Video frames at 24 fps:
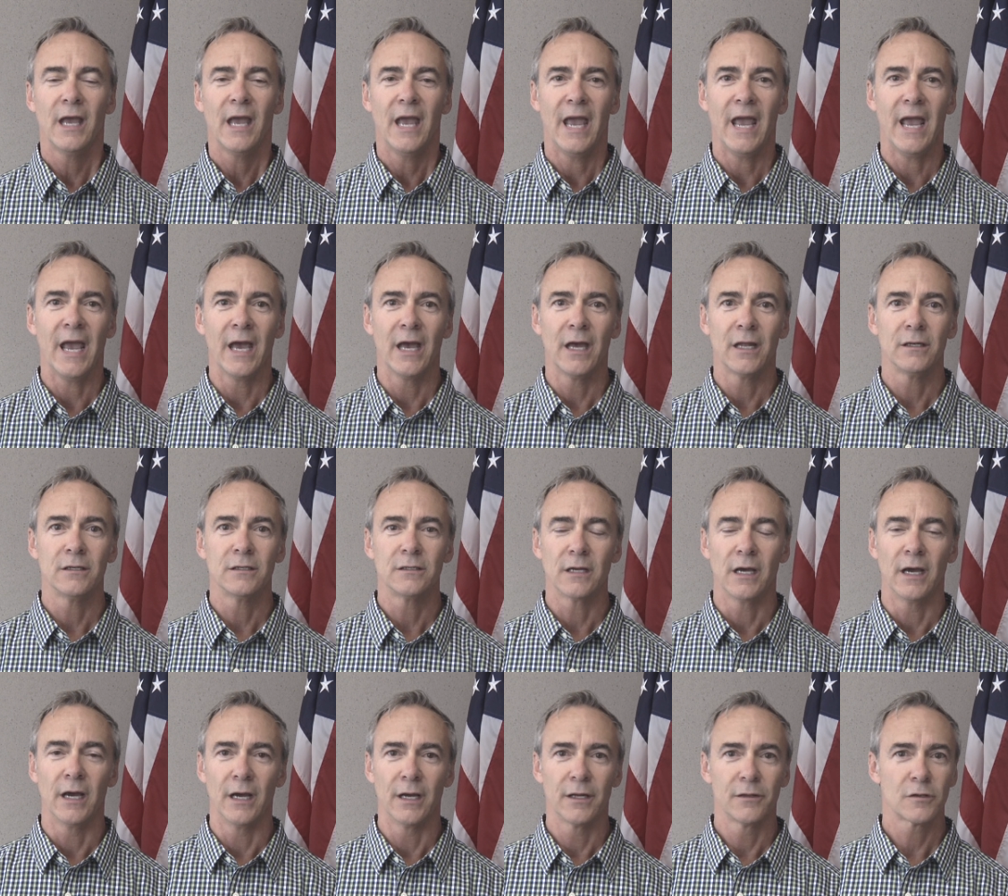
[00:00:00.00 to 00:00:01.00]
and
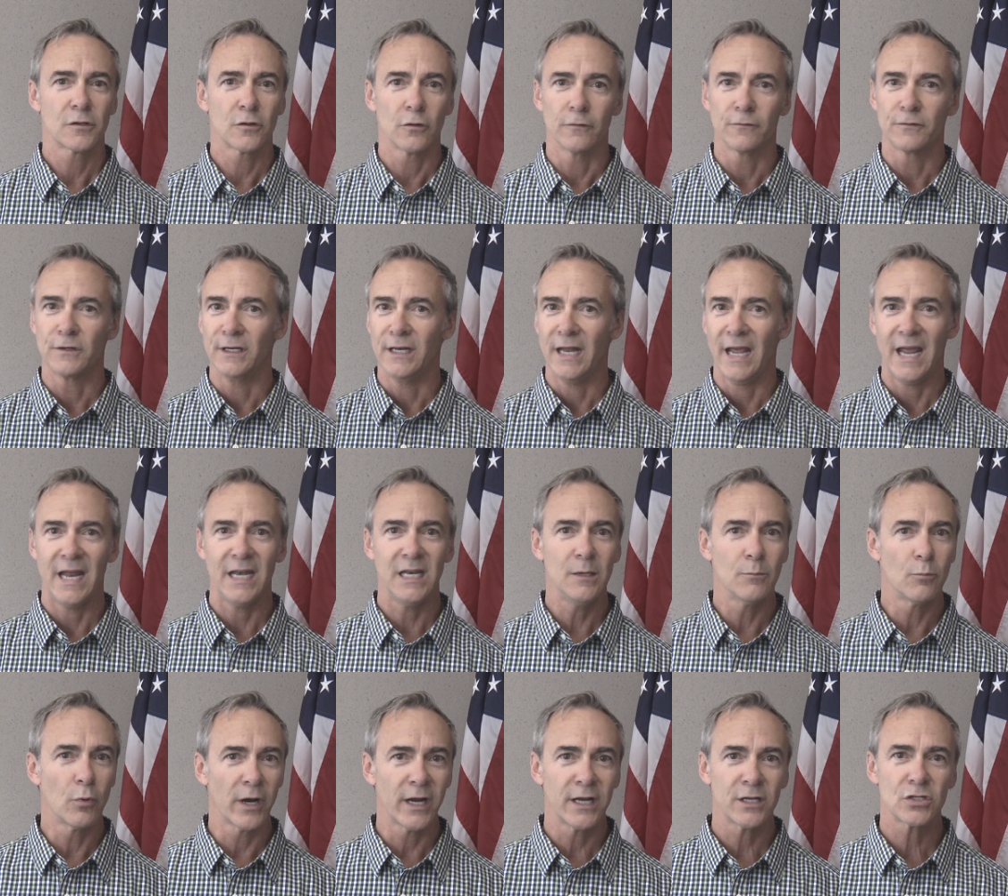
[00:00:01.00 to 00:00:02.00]
uh, served in
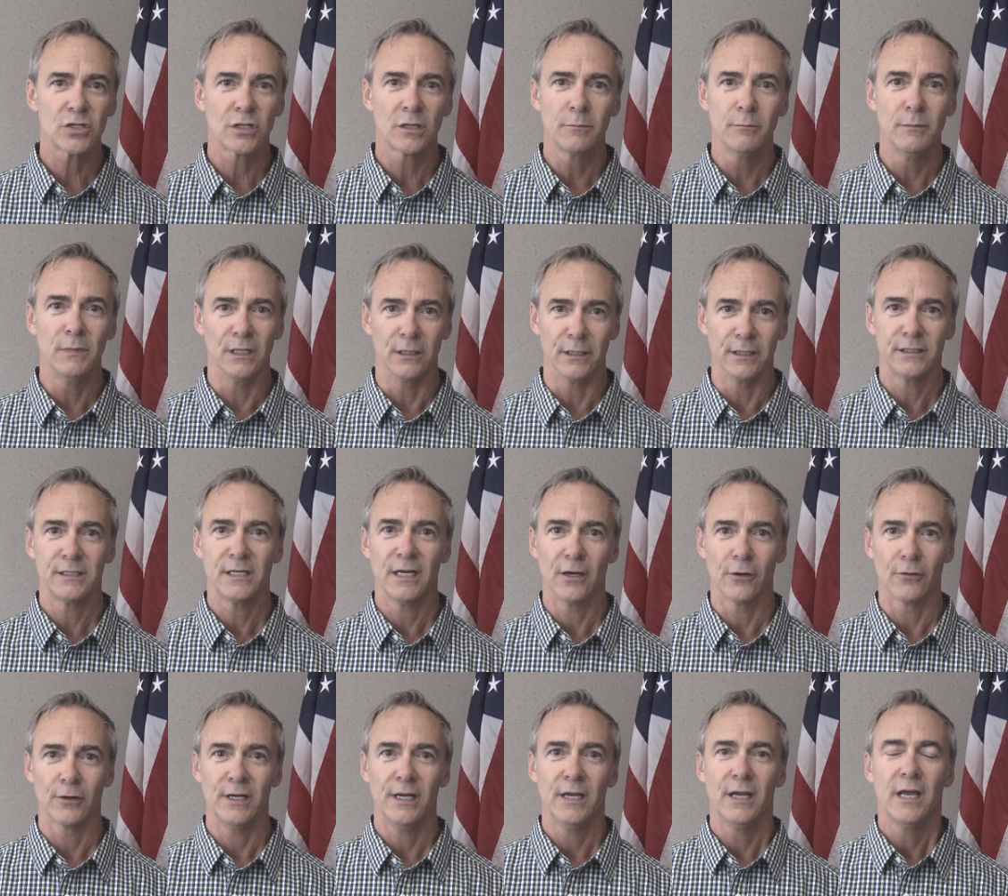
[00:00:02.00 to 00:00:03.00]
any branch of the
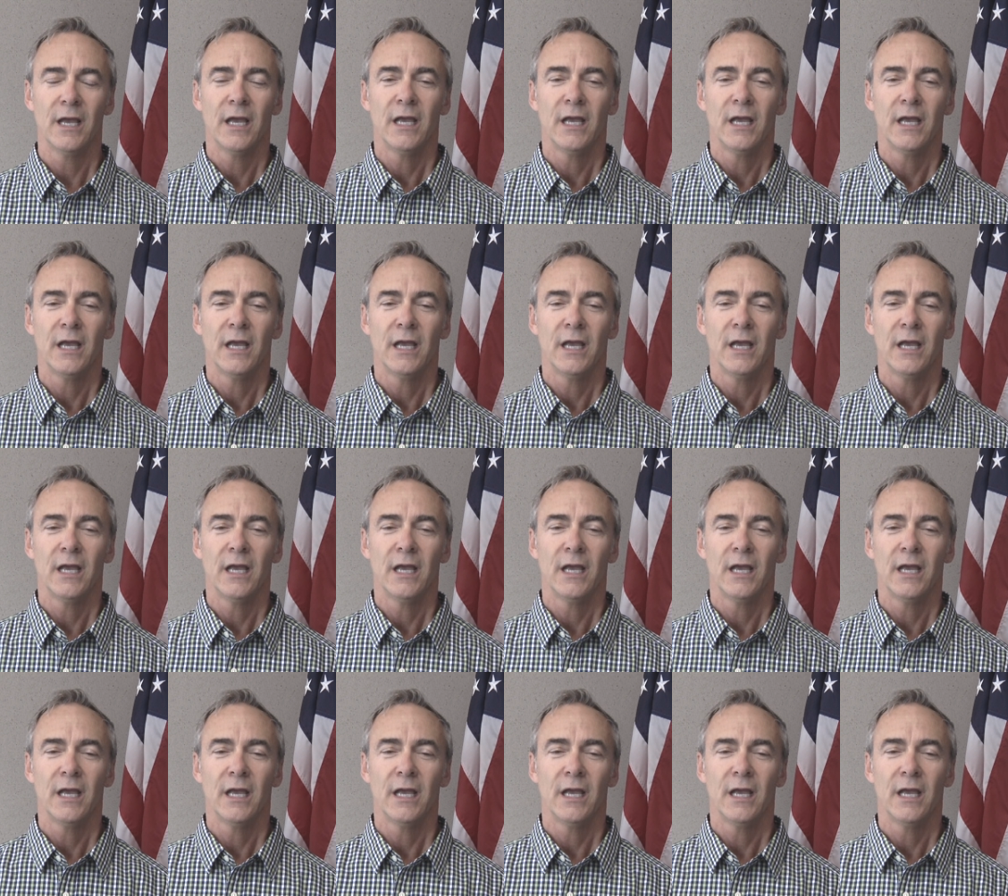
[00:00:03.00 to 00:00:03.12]
military.